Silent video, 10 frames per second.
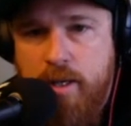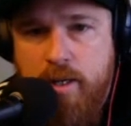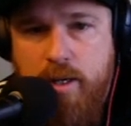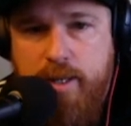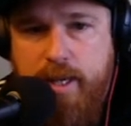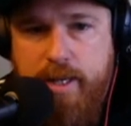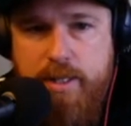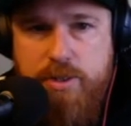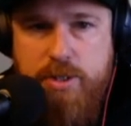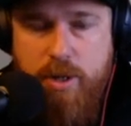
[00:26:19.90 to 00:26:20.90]
Okay,
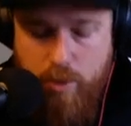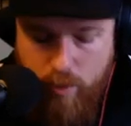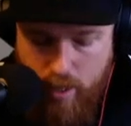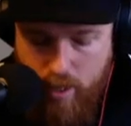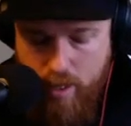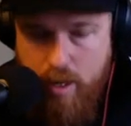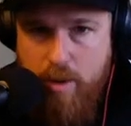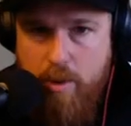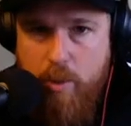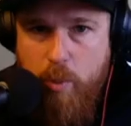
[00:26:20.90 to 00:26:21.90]
so
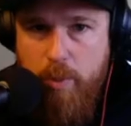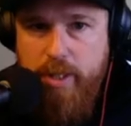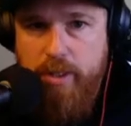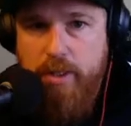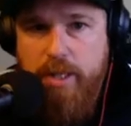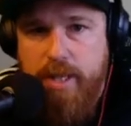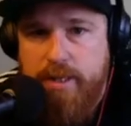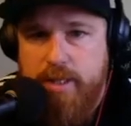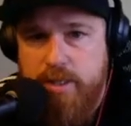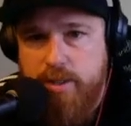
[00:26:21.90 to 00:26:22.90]
when we look
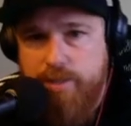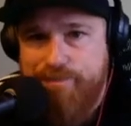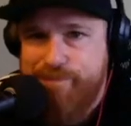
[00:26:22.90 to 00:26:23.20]
at this